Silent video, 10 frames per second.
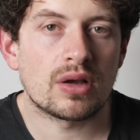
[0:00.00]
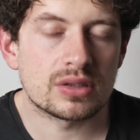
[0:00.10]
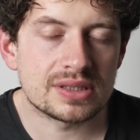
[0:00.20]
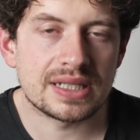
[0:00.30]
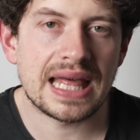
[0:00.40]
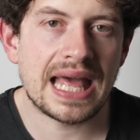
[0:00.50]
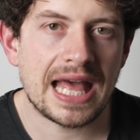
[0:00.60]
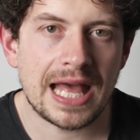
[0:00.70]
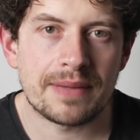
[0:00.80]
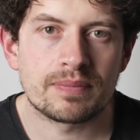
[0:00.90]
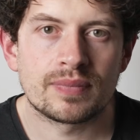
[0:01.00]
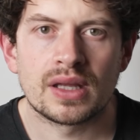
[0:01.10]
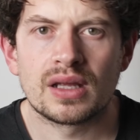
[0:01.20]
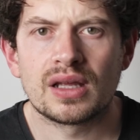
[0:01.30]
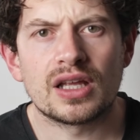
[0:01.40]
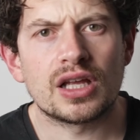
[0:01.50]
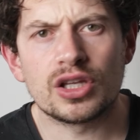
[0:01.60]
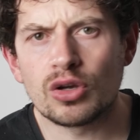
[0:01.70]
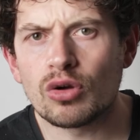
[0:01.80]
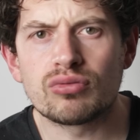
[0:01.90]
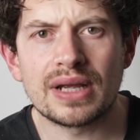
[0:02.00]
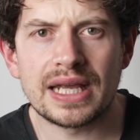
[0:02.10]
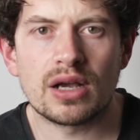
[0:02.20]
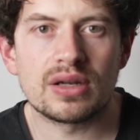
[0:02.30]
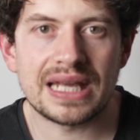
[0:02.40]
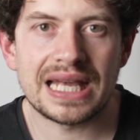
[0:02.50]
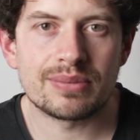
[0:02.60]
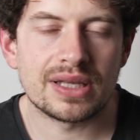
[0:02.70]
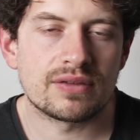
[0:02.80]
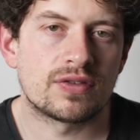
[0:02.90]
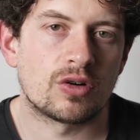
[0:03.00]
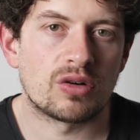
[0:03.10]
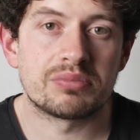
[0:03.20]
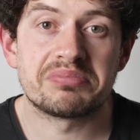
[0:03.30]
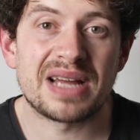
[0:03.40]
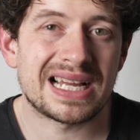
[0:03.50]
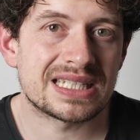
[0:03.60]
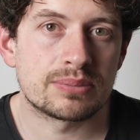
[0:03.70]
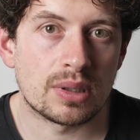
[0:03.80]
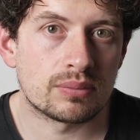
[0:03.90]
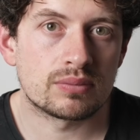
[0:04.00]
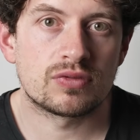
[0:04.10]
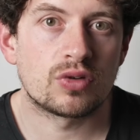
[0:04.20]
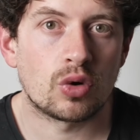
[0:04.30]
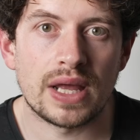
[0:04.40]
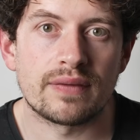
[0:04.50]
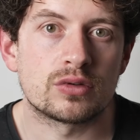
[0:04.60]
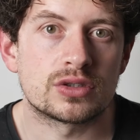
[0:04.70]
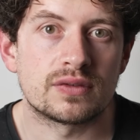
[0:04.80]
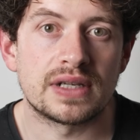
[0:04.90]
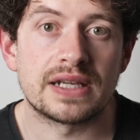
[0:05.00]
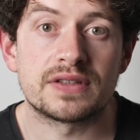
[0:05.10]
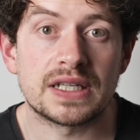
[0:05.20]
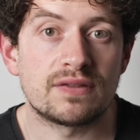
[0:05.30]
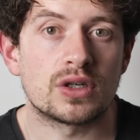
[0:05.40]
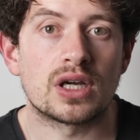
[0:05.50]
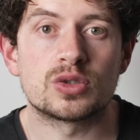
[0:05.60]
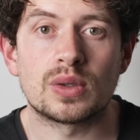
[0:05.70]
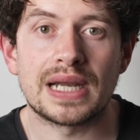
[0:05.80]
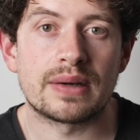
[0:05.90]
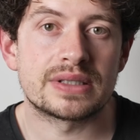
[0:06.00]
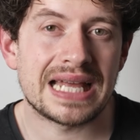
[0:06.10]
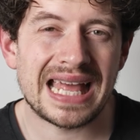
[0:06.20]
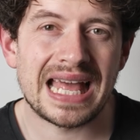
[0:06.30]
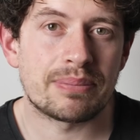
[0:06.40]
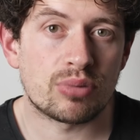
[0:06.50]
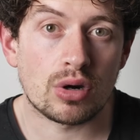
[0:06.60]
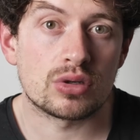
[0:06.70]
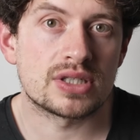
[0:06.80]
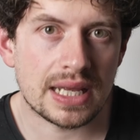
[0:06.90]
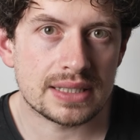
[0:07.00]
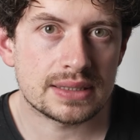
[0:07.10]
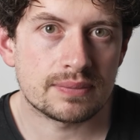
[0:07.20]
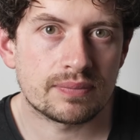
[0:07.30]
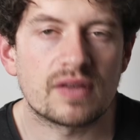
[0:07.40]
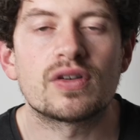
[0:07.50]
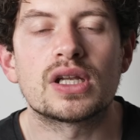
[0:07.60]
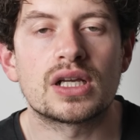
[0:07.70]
onto the hair, you're really only aiming for maximum 4 levels of lift if you're going to allow it to air process. If you're going to